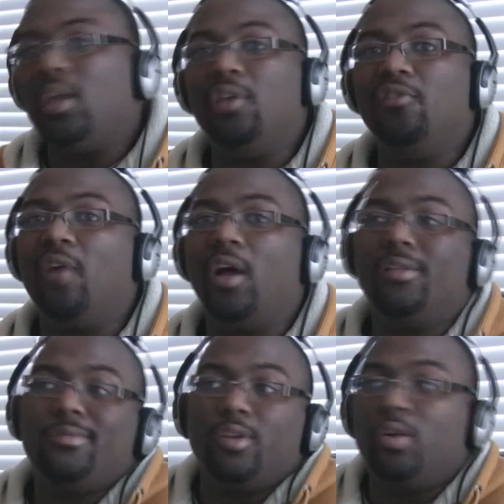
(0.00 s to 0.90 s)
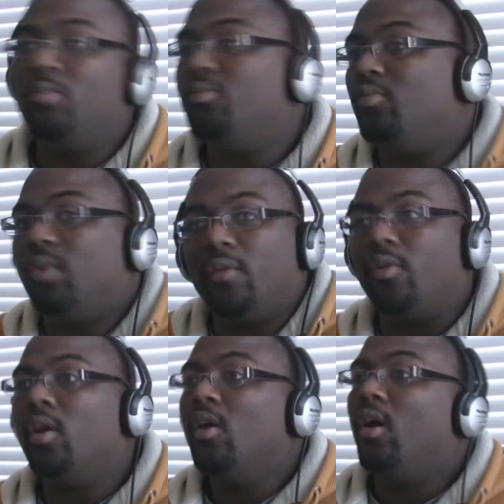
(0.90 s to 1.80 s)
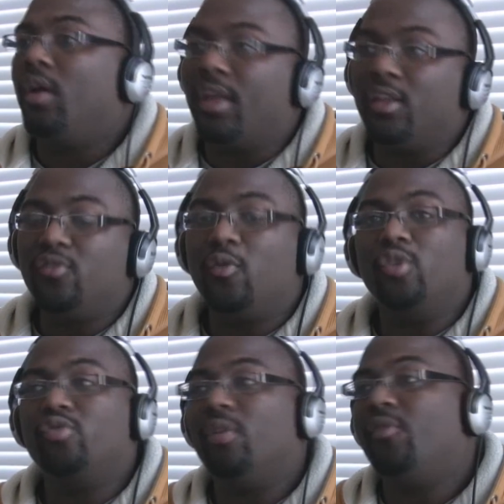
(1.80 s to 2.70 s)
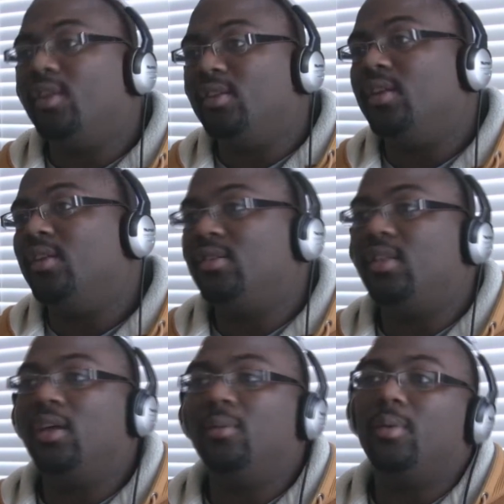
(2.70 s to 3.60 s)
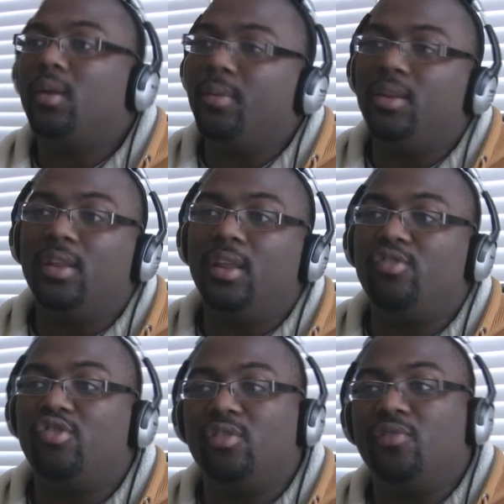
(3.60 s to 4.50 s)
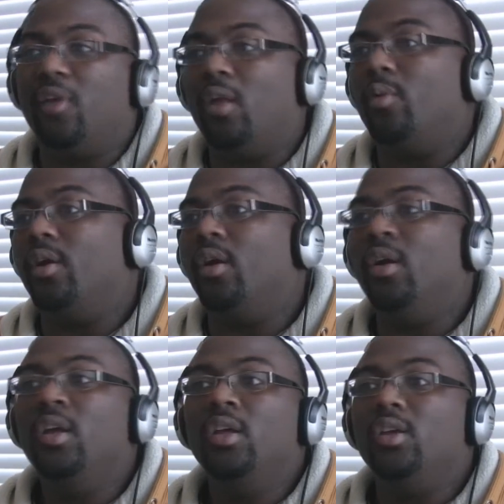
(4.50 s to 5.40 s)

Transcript: He fought, whatever. Against Forrest Griffin, he did his thing, but that's just a fight where,